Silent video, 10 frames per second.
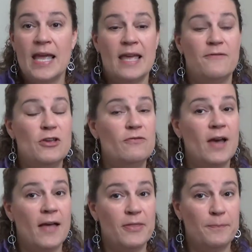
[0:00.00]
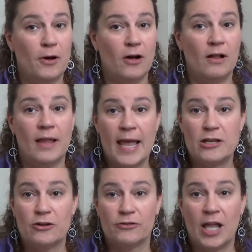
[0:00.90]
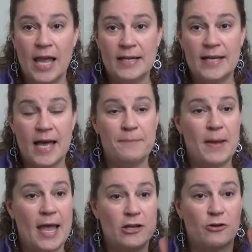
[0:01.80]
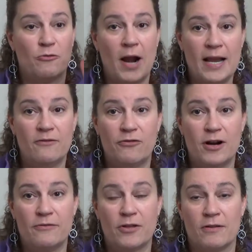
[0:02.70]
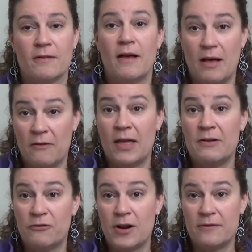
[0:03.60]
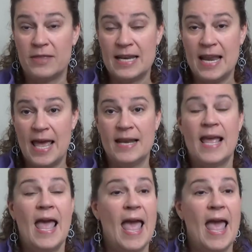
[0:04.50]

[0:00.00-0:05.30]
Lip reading: if you've got the ball and you're lined up and you're right in front of the net